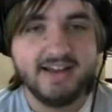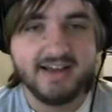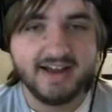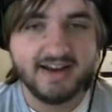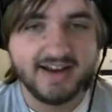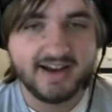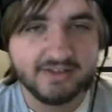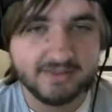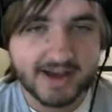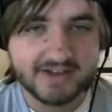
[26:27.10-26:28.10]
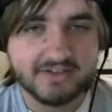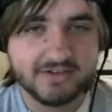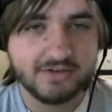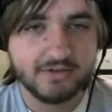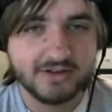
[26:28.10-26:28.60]
And now the Master
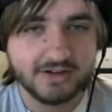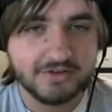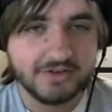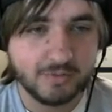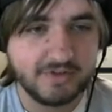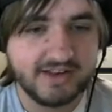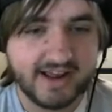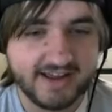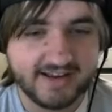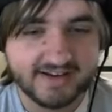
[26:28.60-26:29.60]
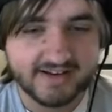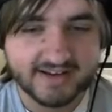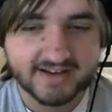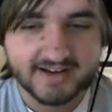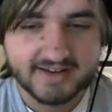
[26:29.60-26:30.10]
Sword goes Super Saiyan,
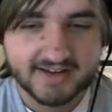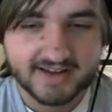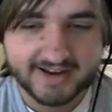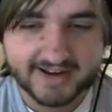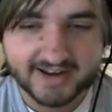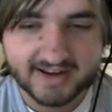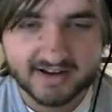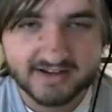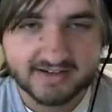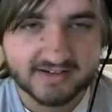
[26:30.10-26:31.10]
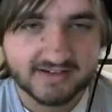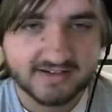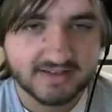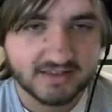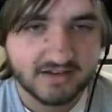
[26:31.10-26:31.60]
and
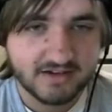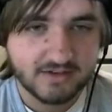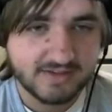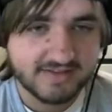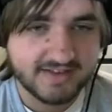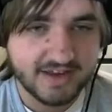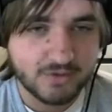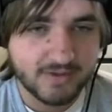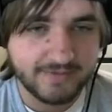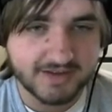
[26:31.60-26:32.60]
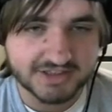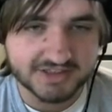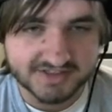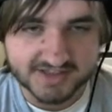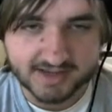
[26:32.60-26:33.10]
what say you we finish
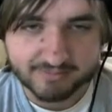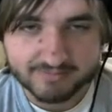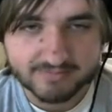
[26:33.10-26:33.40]
this game?